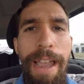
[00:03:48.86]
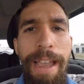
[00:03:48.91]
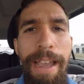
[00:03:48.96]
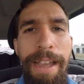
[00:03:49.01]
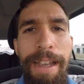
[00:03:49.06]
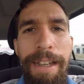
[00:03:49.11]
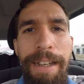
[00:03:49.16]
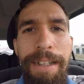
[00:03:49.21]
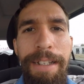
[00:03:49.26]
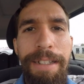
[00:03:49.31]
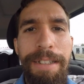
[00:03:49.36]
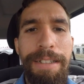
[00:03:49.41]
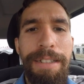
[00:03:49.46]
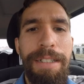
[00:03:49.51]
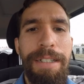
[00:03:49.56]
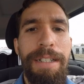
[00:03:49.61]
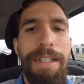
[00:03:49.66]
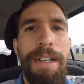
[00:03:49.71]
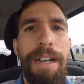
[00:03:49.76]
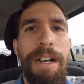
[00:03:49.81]
and
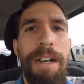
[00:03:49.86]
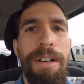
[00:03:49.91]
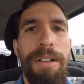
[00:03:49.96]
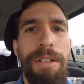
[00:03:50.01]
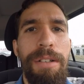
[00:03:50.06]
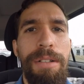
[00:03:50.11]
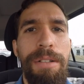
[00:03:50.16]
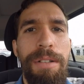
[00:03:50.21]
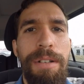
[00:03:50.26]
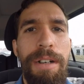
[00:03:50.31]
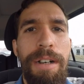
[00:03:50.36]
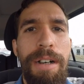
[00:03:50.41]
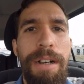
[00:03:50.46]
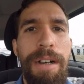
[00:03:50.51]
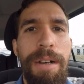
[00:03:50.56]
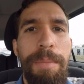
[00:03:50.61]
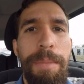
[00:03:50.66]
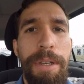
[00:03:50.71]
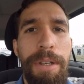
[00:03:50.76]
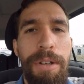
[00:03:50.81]
I'll
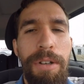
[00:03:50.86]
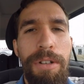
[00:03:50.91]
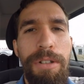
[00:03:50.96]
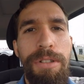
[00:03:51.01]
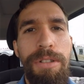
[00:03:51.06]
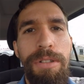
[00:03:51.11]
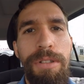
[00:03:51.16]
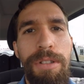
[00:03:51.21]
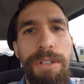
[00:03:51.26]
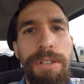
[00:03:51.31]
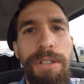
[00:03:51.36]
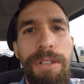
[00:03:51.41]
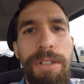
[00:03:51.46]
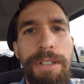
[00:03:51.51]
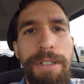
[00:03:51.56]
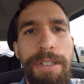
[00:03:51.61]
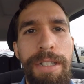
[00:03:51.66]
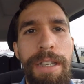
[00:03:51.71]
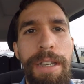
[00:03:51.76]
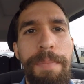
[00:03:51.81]
encourage you to do
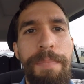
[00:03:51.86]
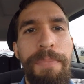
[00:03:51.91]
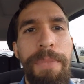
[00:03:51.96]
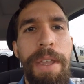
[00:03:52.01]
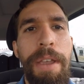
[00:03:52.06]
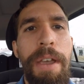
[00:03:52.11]
the same.